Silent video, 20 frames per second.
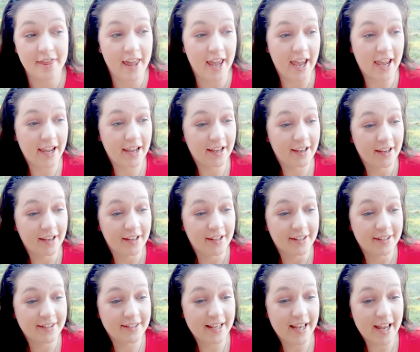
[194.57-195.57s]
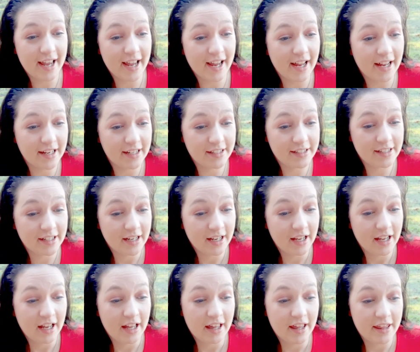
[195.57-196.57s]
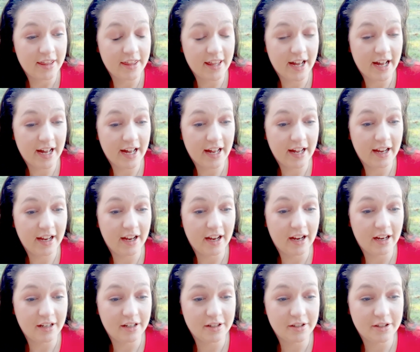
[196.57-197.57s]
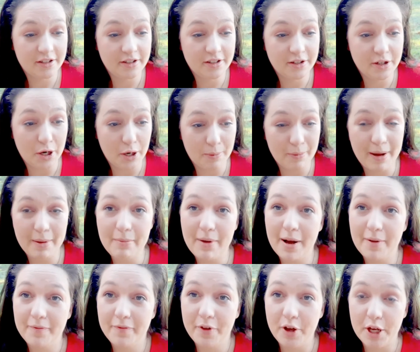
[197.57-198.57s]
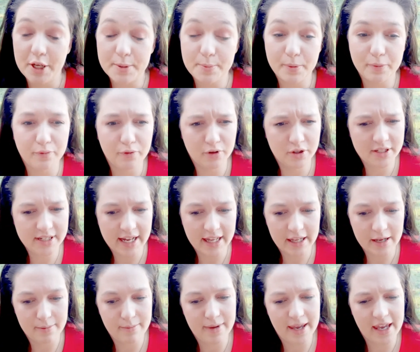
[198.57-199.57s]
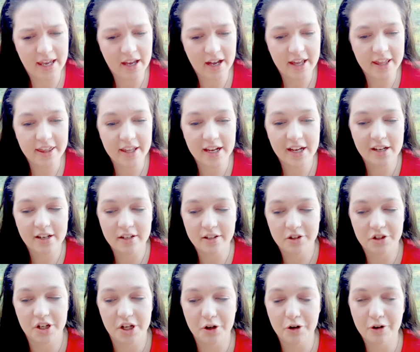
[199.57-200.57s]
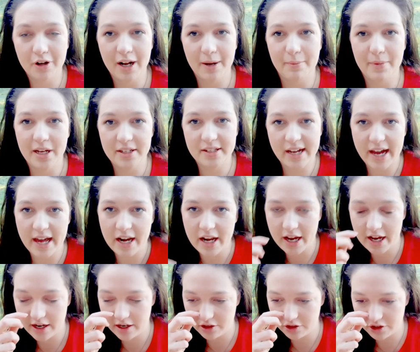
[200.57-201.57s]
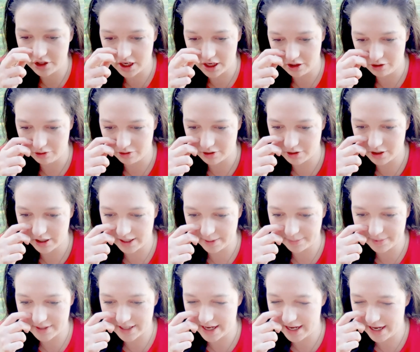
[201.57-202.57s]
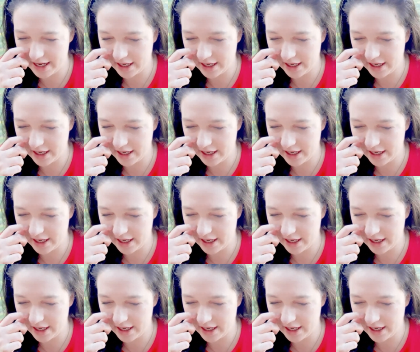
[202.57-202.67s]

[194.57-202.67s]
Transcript: They said that to my mum first before telling me, I think, because she called up my dad and she looked upset.